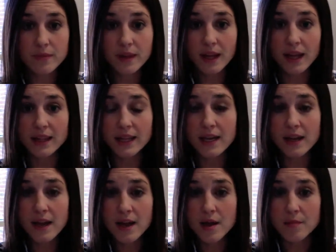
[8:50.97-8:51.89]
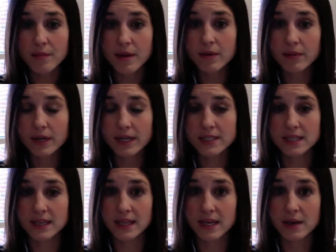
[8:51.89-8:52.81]
And then maybe we need
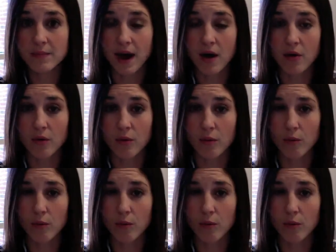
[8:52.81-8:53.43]
to think about